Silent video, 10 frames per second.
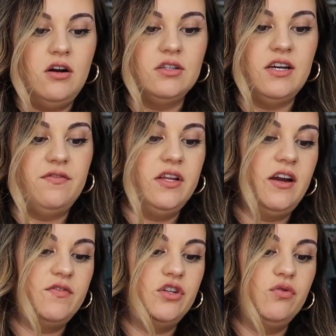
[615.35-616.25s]
I'll definitely
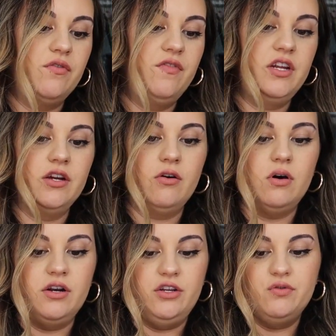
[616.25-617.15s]
have to do a video
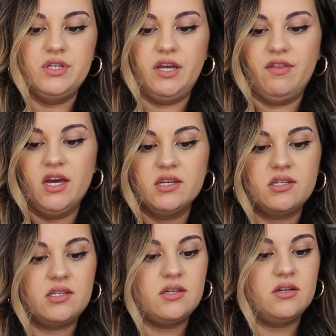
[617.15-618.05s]
on using this.